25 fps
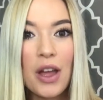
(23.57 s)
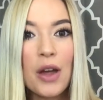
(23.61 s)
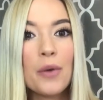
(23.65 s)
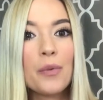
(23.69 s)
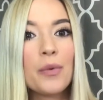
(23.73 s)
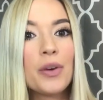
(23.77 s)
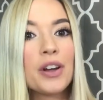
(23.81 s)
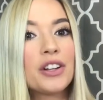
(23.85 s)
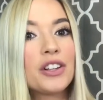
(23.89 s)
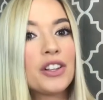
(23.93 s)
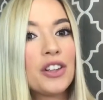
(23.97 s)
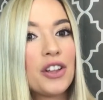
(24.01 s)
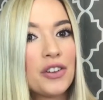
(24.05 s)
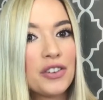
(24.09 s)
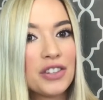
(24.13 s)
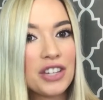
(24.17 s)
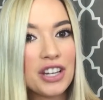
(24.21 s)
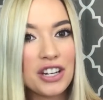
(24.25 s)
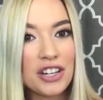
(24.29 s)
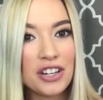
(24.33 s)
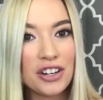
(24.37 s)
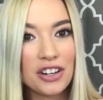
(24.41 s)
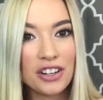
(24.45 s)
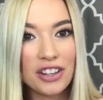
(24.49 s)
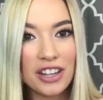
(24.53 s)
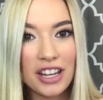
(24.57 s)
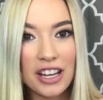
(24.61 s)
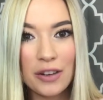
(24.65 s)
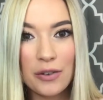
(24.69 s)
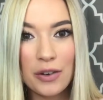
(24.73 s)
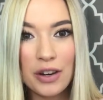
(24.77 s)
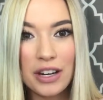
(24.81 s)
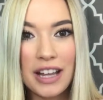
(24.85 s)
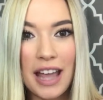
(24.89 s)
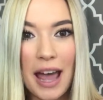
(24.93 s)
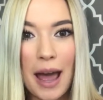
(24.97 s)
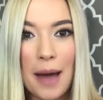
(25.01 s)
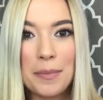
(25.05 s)
When closing your
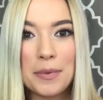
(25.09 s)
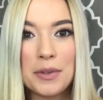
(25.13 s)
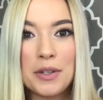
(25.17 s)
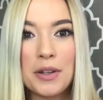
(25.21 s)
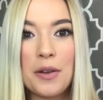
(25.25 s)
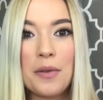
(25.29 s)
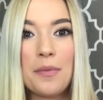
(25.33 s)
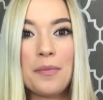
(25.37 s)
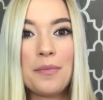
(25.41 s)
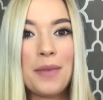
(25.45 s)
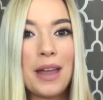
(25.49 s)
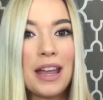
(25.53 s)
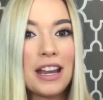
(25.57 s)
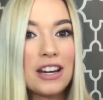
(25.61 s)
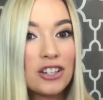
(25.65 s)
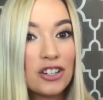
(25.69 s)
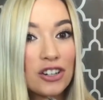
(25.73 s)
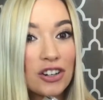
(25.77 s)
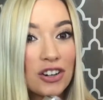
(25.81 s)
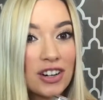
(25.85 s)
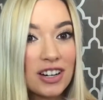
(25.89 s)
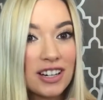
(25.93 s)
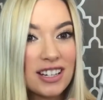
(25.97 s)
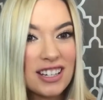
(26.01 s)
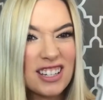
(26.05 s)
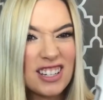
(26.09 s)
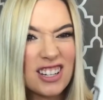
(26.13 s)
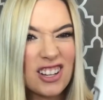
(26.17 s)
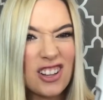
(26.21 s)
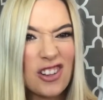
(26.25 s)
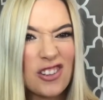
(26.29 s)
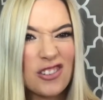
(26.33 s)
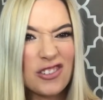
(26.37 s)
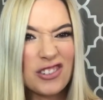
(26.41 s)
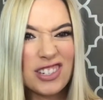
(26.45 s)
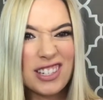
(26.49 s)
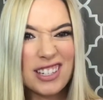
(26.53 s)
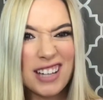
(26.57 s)
liquid capsule, make sure it's
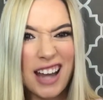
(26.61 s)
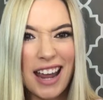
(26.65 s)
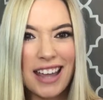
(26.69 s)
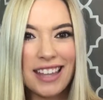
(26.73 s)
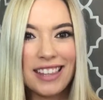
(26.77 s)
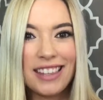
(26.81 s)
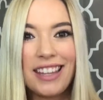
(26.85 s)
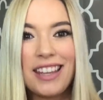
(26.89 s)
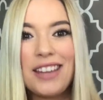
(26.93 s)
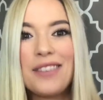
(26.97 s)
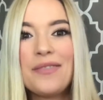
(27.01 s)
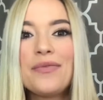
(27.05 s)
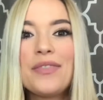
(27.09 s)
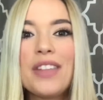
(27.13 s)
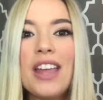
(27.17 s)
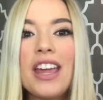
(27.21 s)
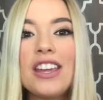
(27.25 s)
closed tightly.